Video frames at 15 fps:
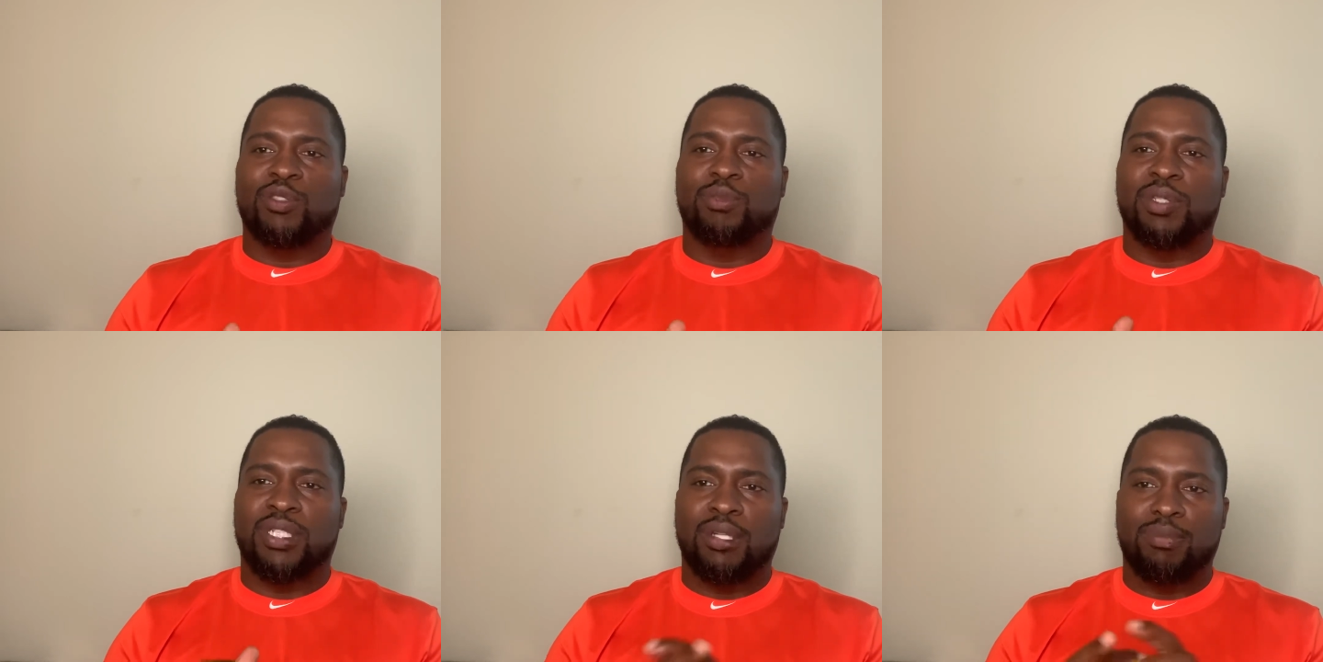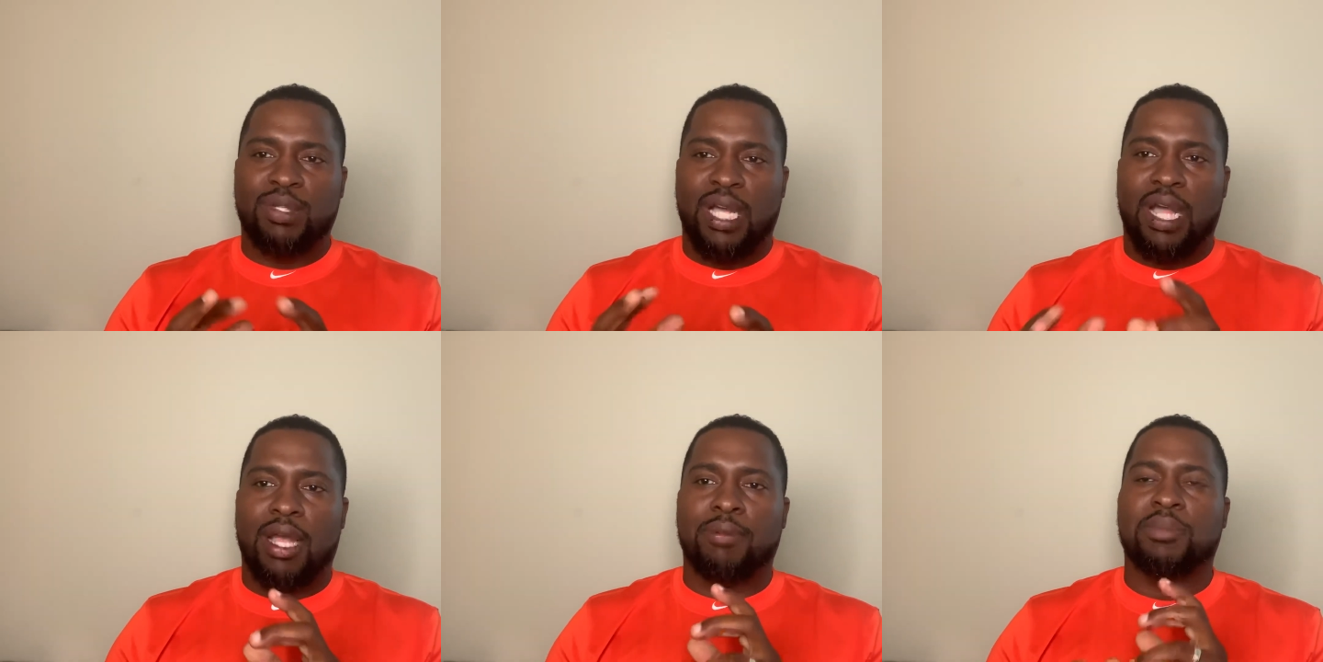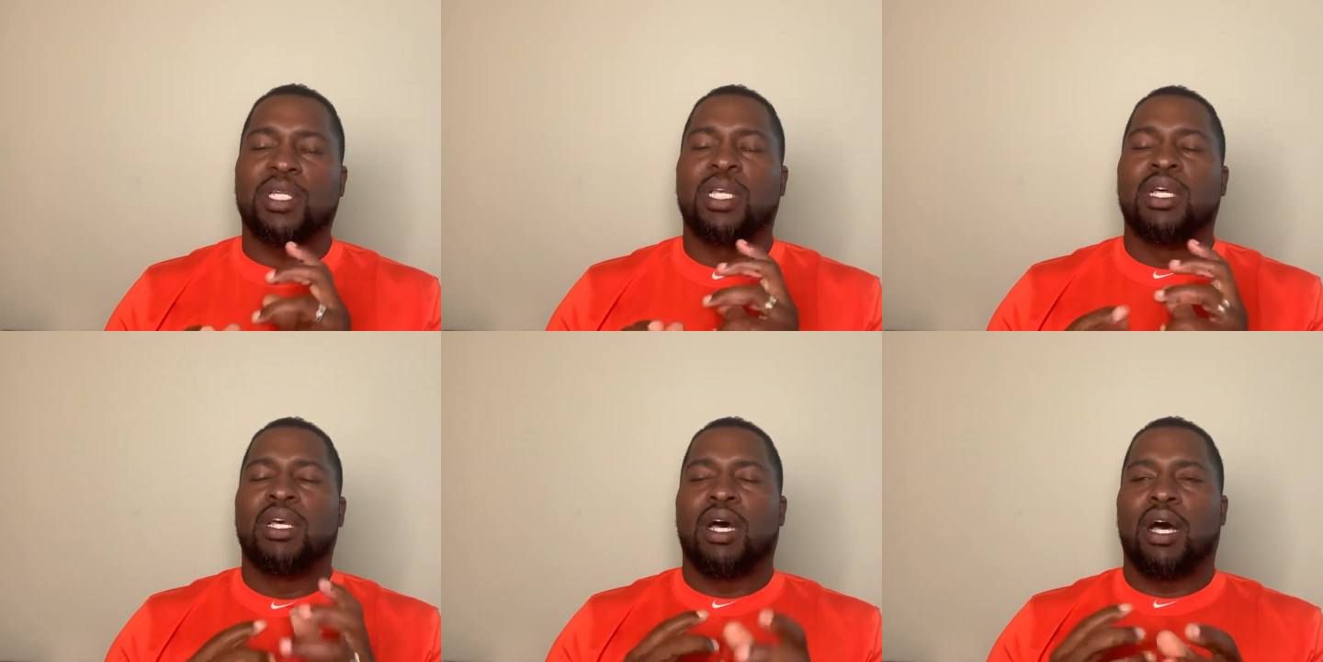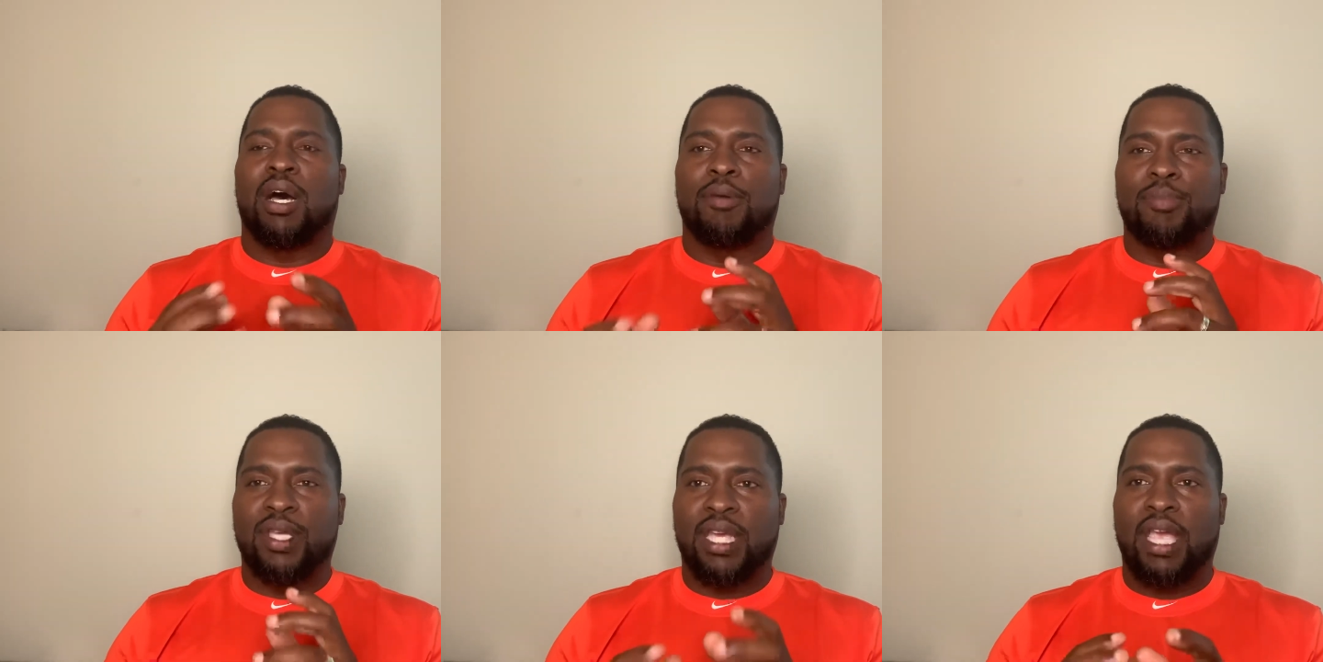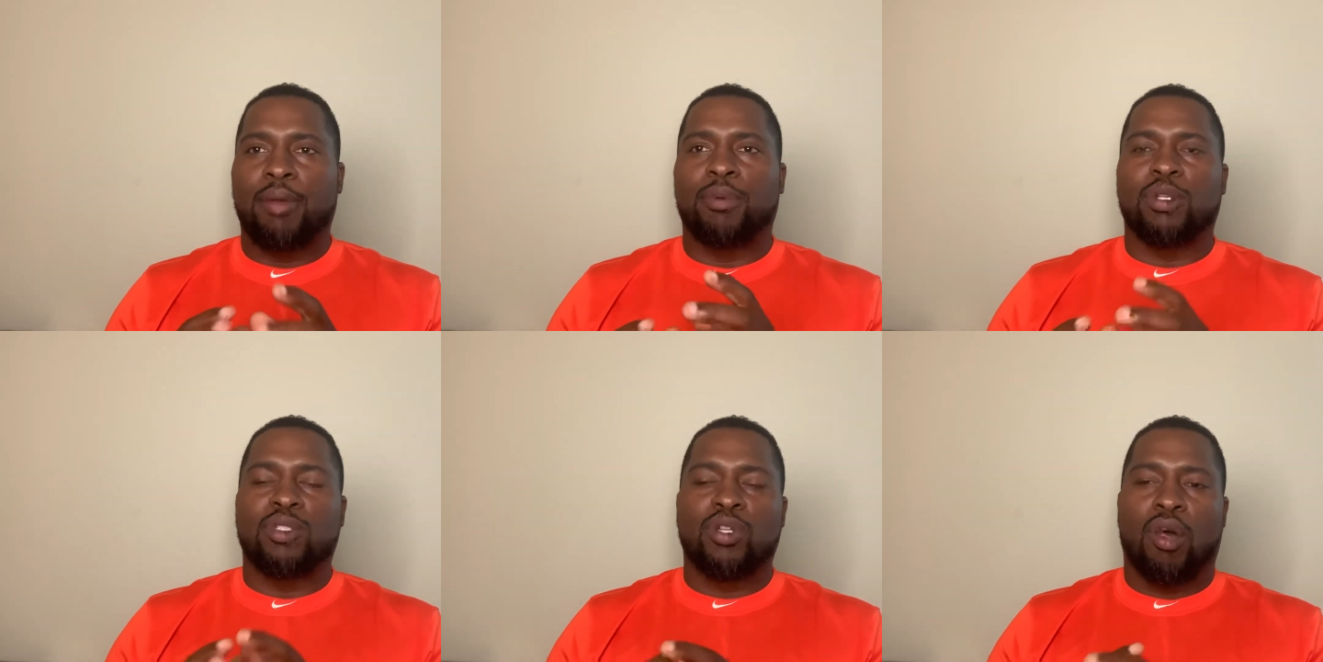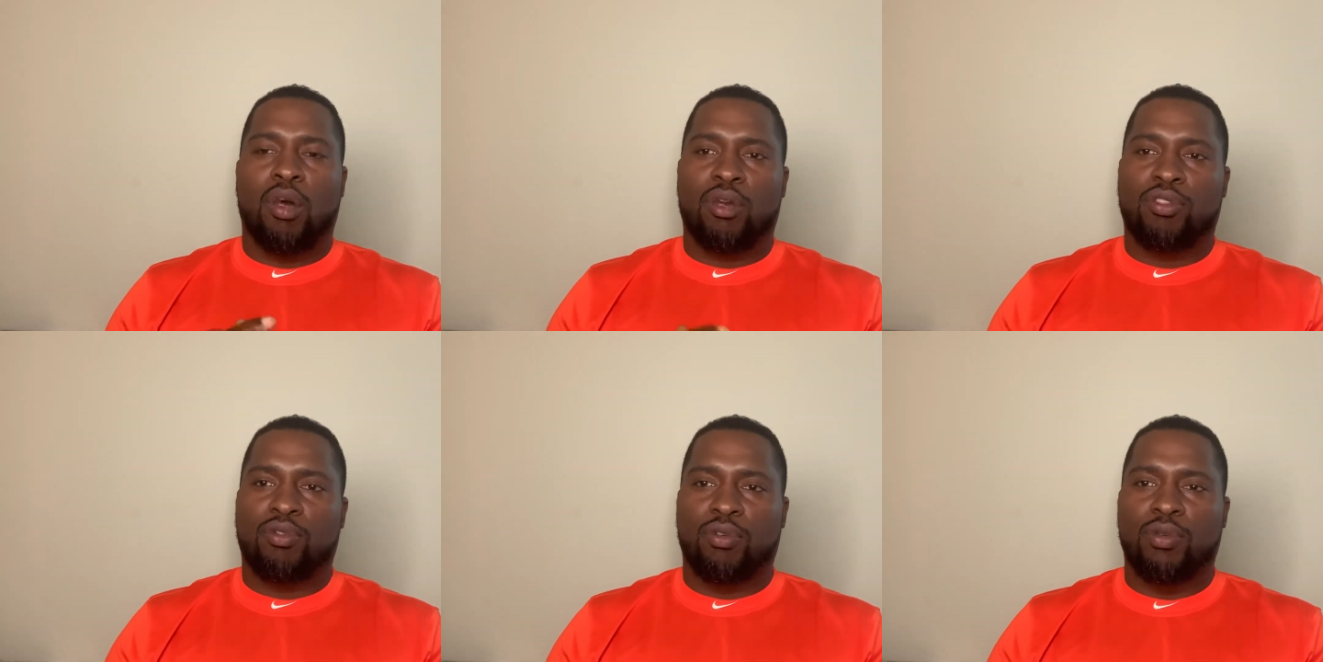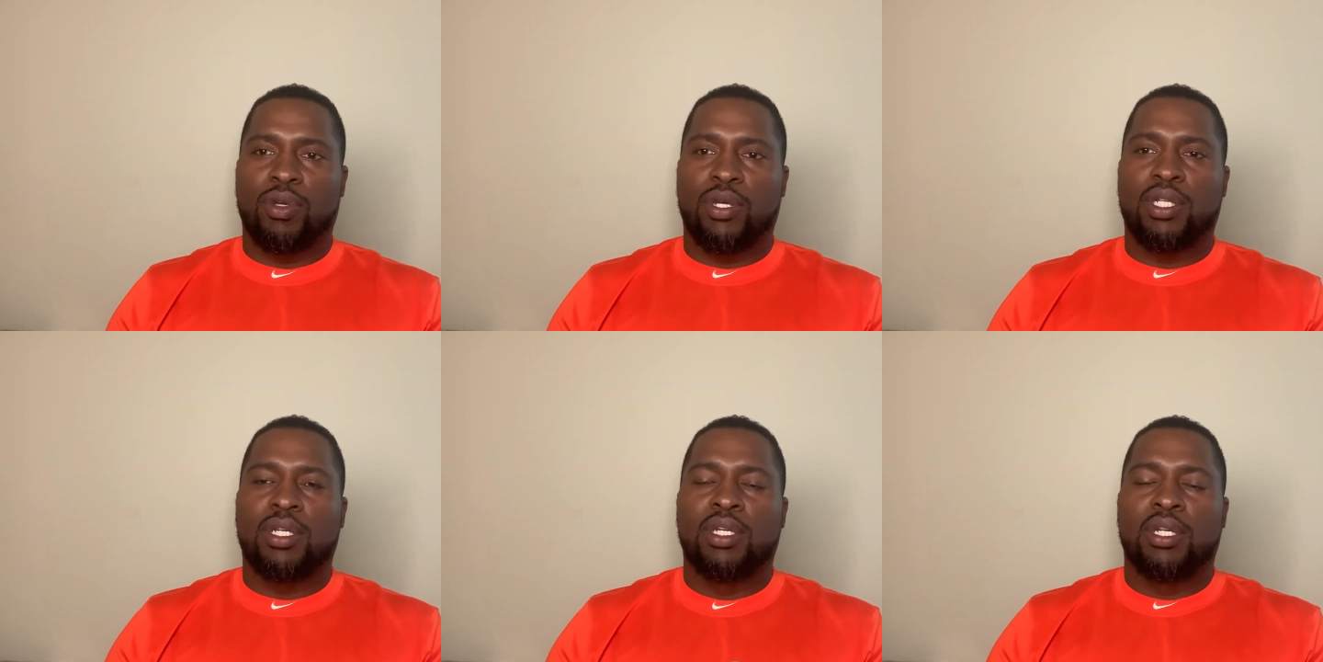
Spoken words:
but sometimes being able to talk through it